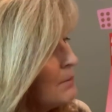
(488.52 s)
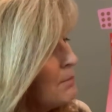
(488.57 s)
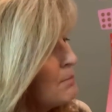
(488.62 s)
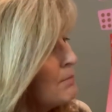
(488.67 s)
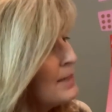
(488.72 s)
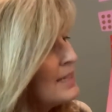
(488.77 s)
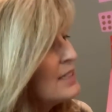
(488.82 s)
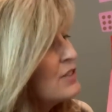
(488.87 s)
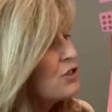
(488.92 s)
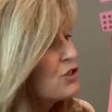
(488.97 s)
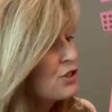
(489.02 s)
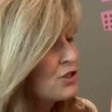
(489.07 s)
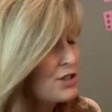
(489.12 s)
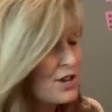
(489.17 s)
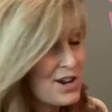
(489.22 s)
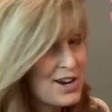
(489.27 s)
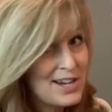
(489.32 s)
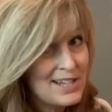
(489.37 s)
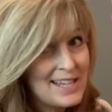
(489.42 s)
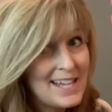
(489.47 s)
means you're
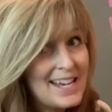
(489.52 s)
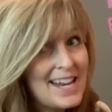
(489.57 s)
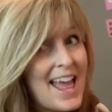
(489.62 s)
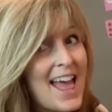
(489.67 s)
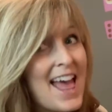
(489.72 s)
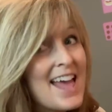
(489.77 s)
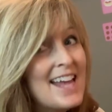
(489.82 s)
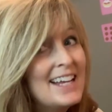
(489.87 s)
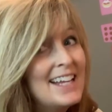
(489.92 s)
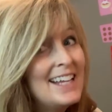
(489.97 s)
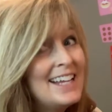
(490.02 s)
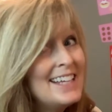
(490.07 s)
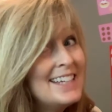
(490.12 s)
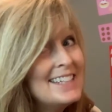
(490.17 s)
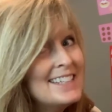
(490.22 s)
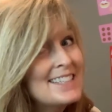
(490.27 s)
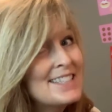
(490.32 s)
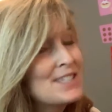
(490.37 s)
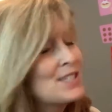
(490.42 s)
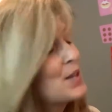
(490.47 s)
darling, and
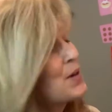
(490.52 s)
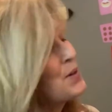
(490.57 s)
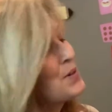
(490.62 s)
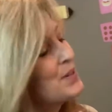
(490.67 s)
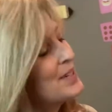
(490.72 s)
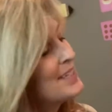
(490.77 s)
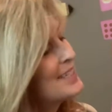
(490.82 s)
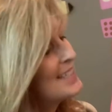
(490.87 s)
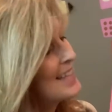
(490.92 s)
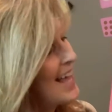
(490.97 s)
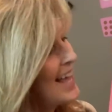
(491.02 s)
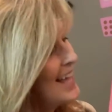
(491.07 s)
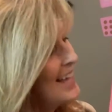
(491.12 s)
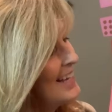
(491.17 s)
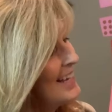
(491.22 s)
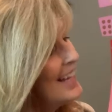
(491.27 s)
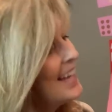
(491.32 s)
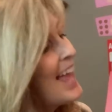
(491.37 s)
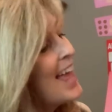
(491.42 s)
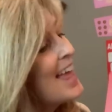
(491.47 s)
E, so
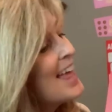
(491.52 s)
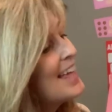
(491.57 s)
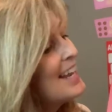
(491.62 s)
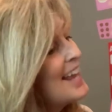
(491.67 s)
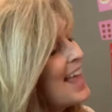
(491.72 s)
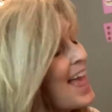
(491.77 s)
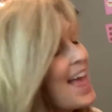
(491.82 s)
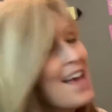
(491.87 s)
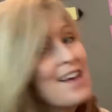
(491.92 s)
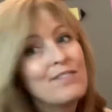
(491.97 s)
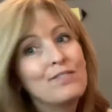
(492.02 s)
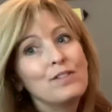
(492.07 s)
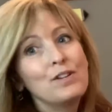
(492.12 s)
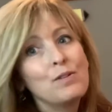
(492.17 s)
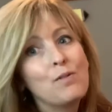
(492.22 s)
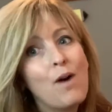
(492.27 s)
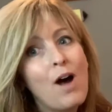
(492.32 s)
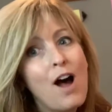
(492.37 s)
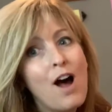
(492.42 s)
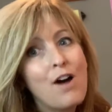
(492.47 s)
exciting, and F, you
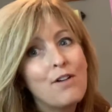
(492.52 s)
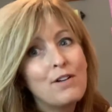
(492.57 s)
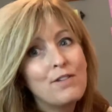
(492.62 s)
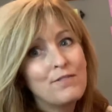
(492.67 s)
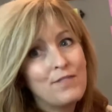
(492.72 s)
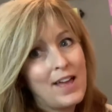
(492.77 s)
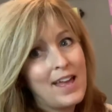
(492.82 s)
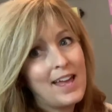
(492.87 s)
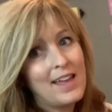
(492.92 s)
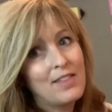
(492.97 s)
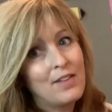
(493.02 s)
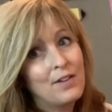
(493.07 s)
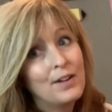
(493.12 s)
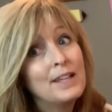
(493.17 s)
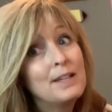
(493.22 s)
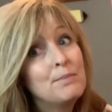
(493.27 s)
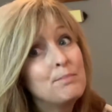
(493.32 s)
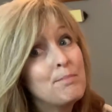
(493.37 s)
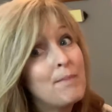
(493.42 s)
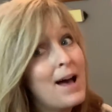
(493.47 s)
are a feather
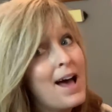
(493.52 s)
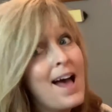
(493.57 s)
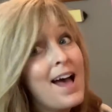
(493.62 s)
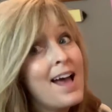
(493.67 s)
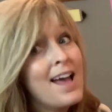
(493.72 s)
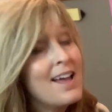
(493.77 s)
in my